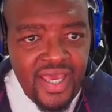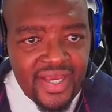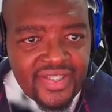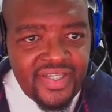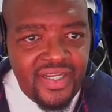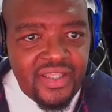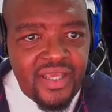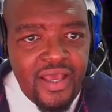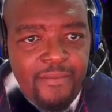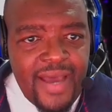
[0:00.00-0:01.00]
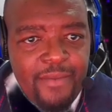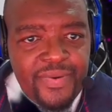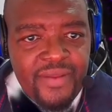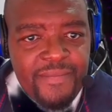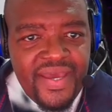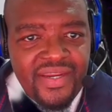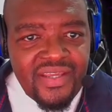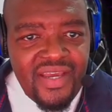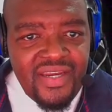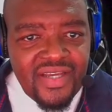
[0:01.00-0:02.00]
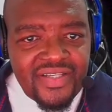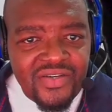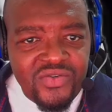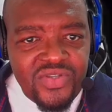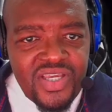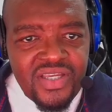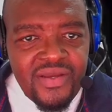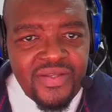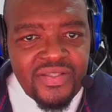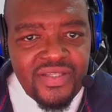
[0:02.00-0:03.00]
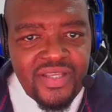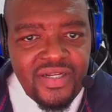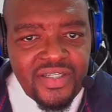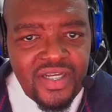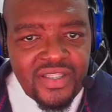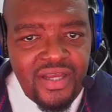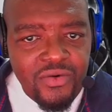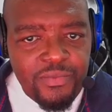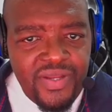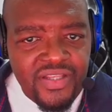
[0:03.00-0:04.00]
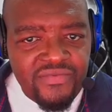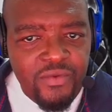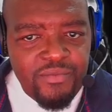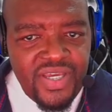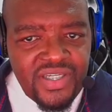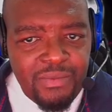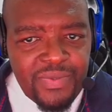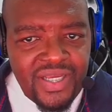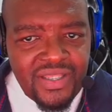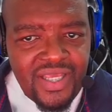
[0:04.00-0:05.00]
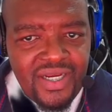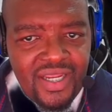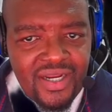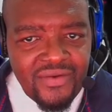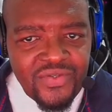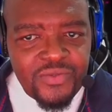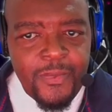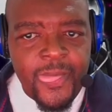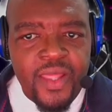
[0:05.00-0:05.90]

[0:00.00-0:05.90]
Excellent. By preparing and executing detailed shutdown plans for major plant turnarounds,